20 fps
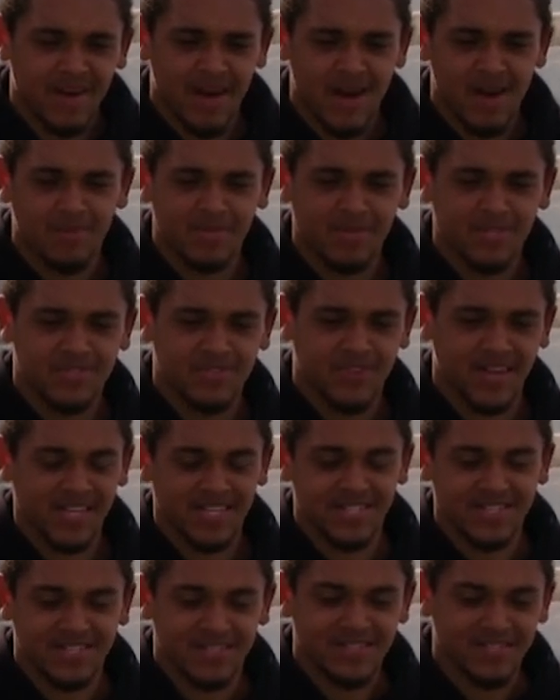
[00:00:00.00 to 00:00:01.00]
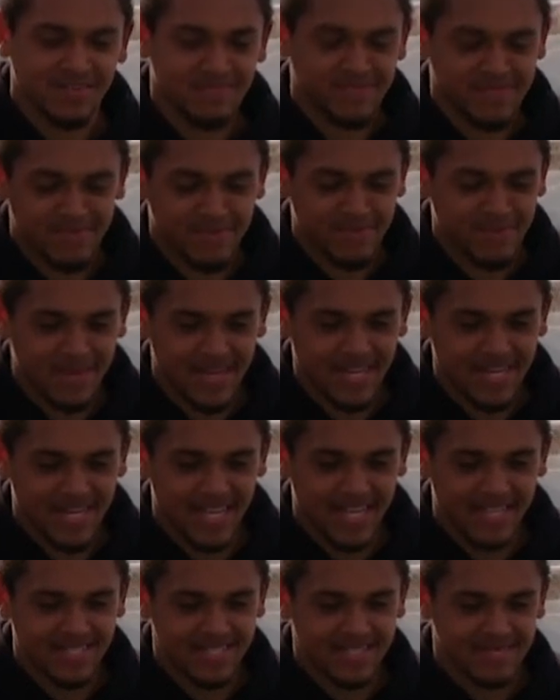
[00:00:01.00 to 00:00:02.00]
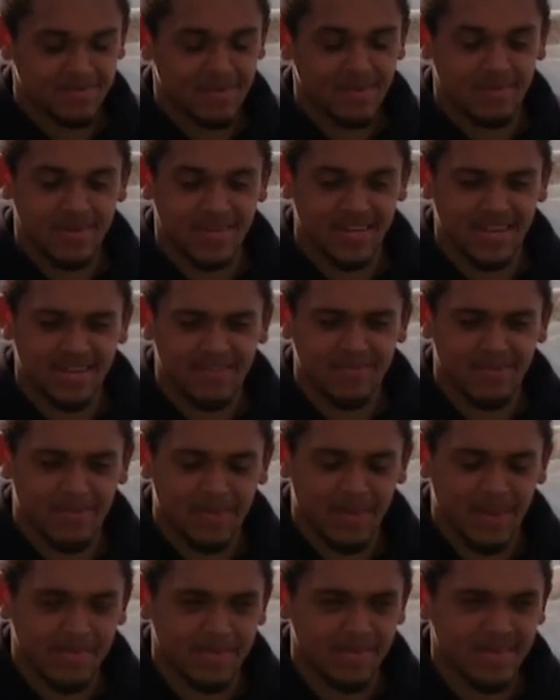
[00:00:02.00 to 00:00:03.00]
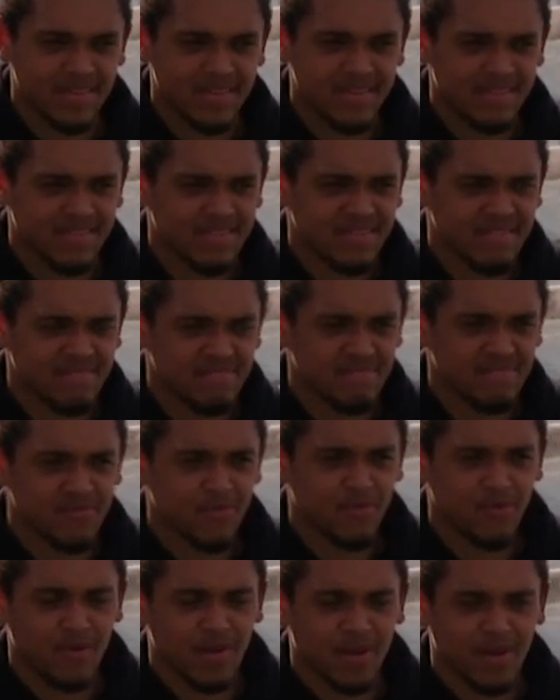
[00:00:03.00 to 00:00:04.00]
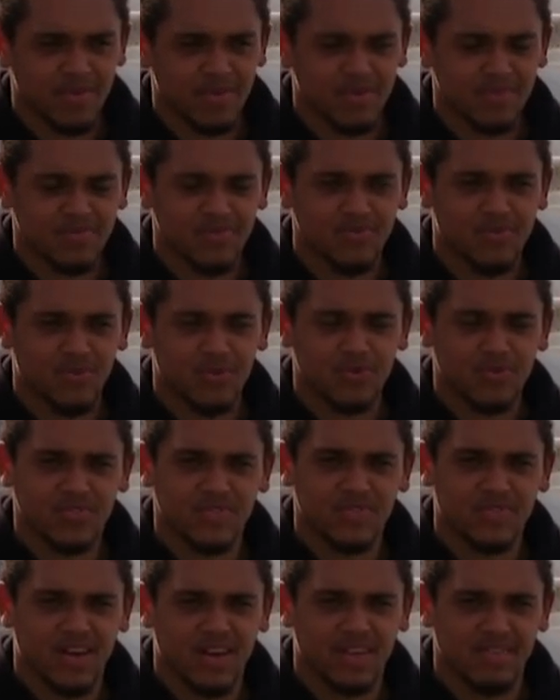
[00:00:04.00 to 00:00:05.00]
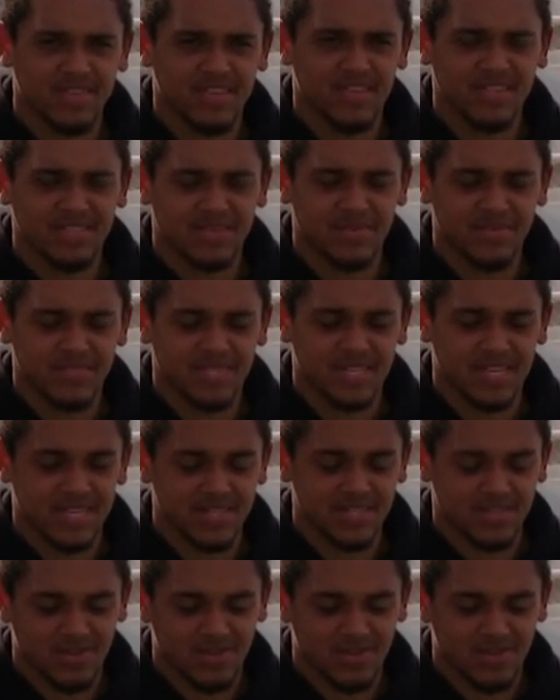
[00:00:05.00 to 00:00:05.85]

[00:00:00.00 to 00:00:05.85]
It'll be strange because I've never played against them. I've been there for maybe four to 5 years I was there.